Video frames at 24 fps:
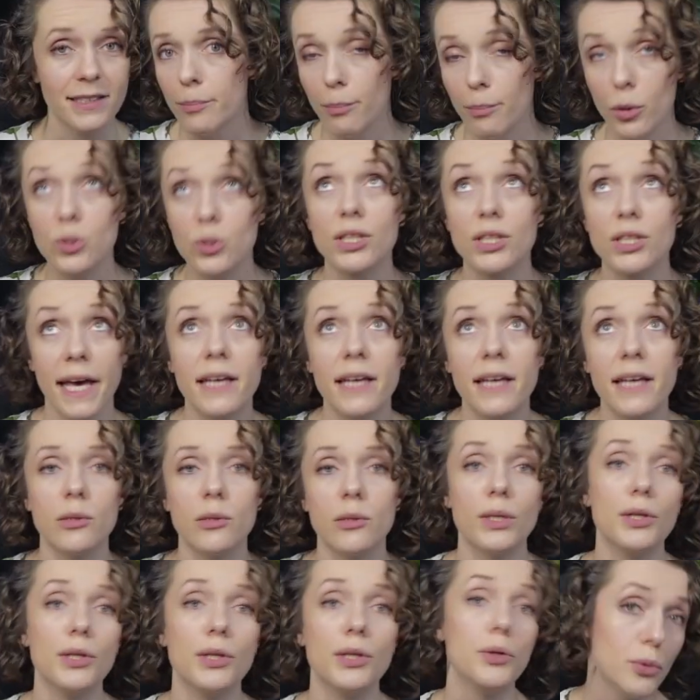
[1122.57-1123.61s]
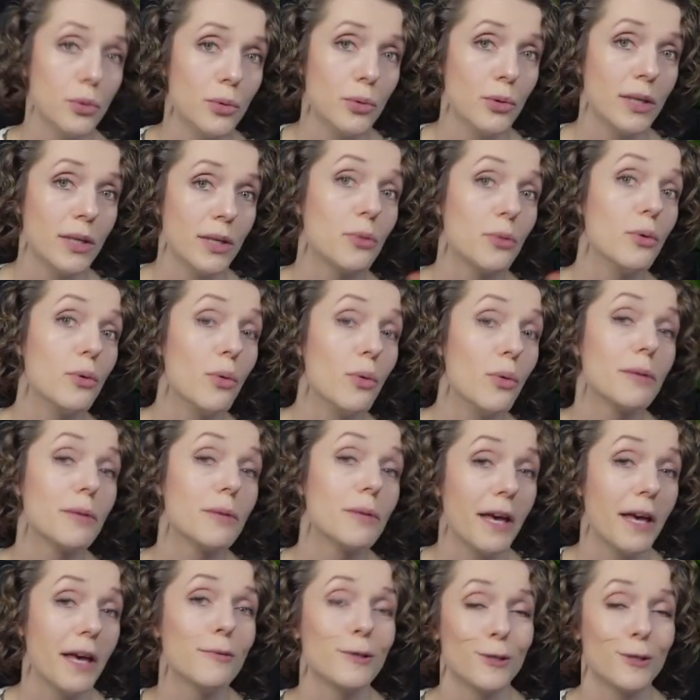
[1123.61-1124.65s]
Most likely we knew that we won't
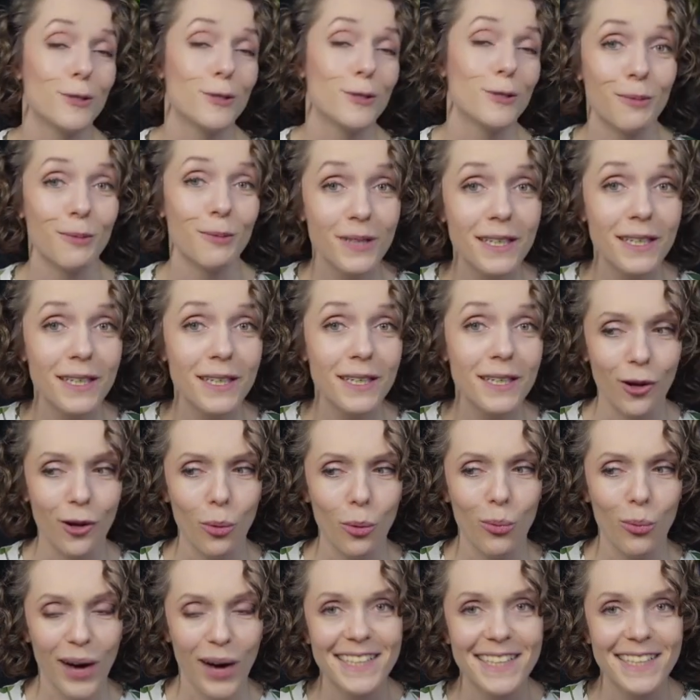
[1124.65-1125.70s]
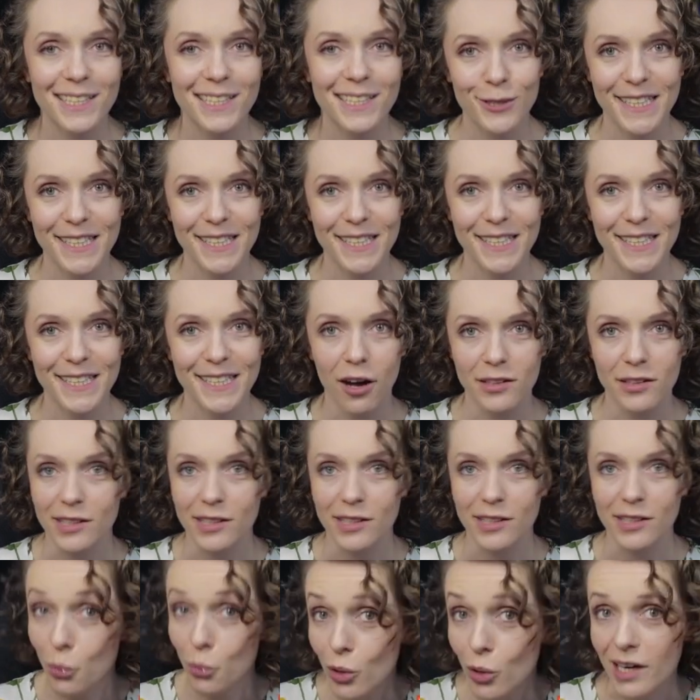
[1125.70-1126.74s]
be able to complete it all. Why did we take on
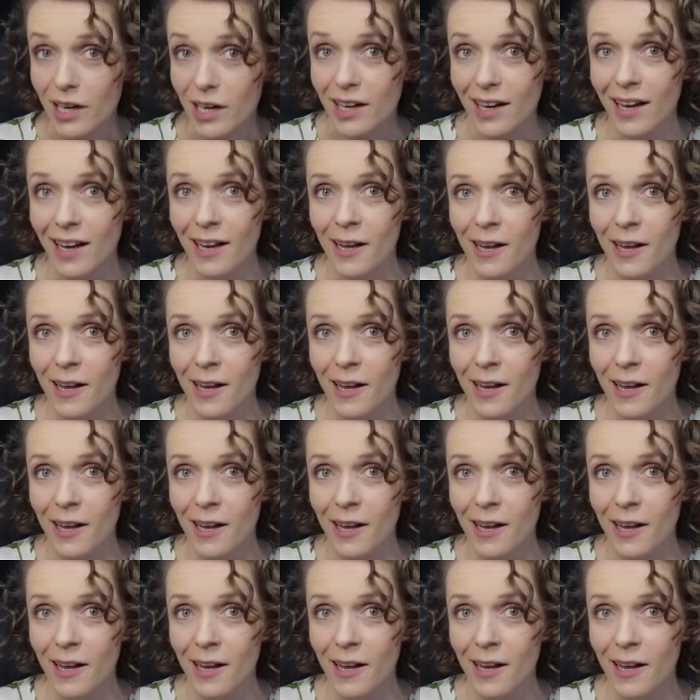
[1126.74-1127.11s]
that work?